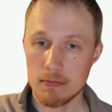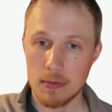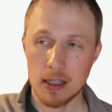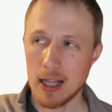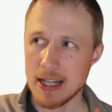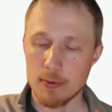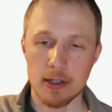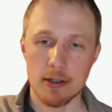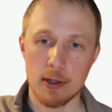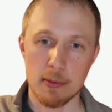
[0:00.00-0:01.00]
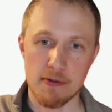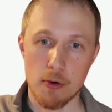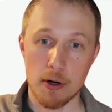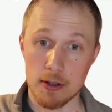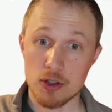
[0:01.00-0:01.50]
like last week or the week
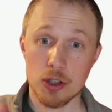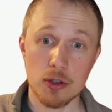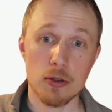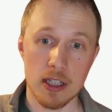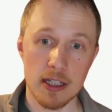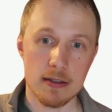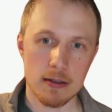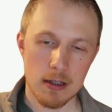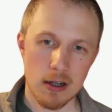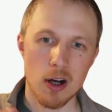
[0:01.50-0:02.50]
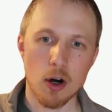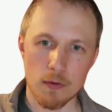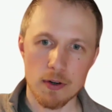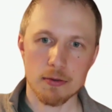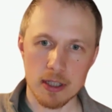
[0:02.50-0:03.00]
before to do this
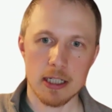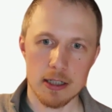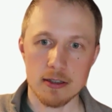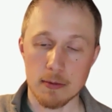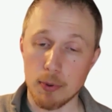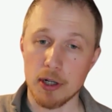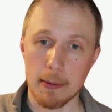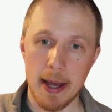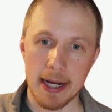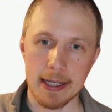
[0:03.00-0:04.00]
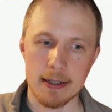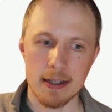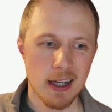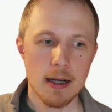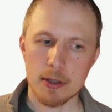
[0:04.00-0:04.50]
over 3 years or putting it back in.
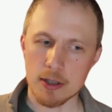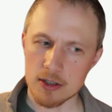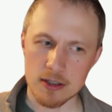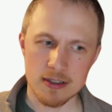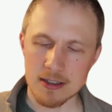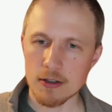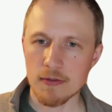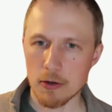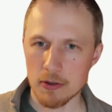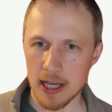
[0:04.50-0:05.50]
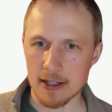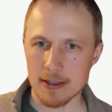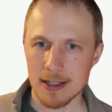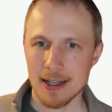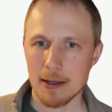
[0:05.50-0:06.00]
But you should still vote yes,
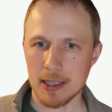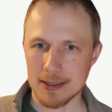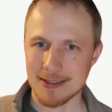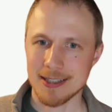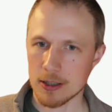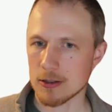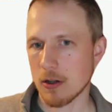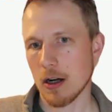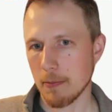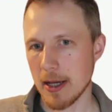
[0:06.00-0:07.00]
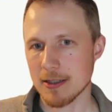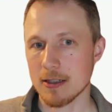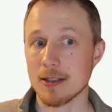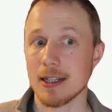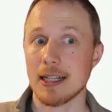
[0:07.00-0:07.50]
because it sends a strong
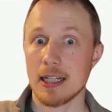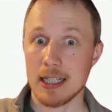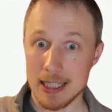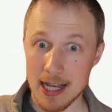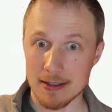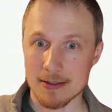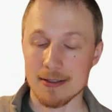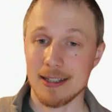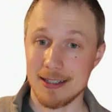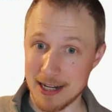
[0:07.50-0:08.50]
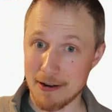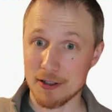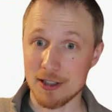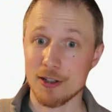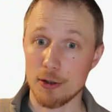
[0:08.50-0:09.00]
message like, yes, in San
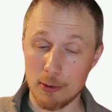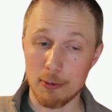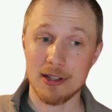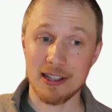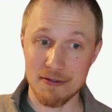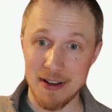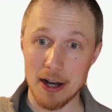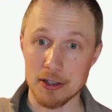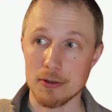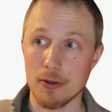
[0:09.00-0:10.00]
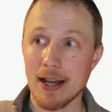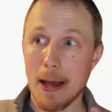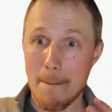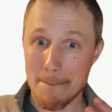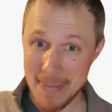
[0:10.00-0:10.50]
Francisco, we really value
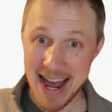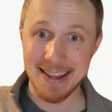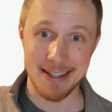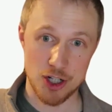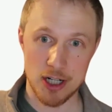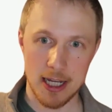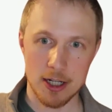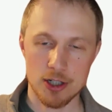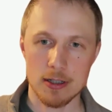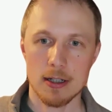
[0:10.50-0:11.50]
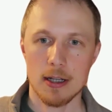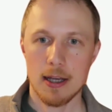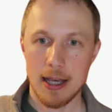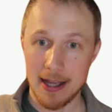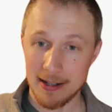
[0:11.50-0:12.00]
math education
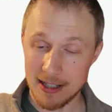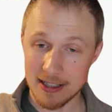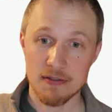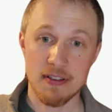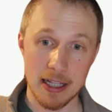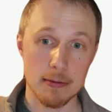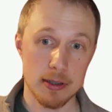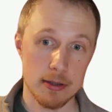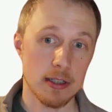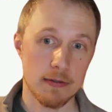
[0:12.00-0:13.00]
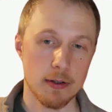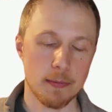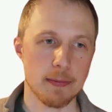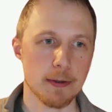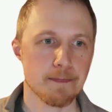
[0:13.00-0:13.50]
and its availability for people.